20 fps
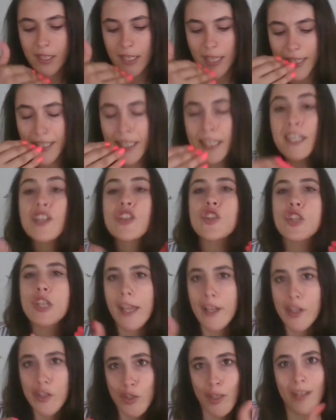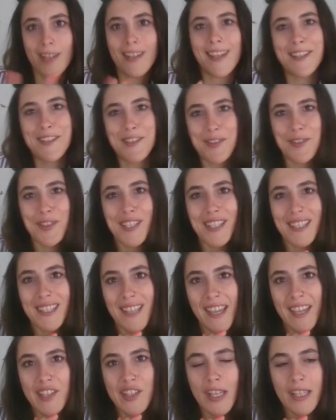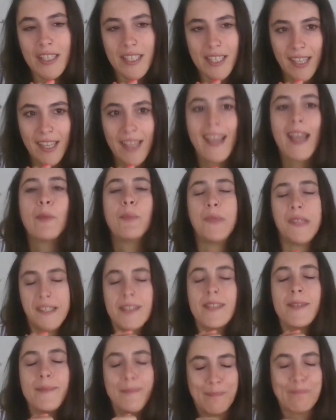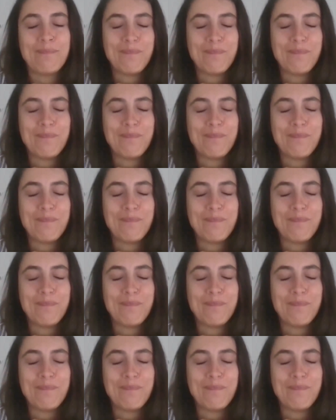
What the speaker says: an initiation into the agentic AI piece.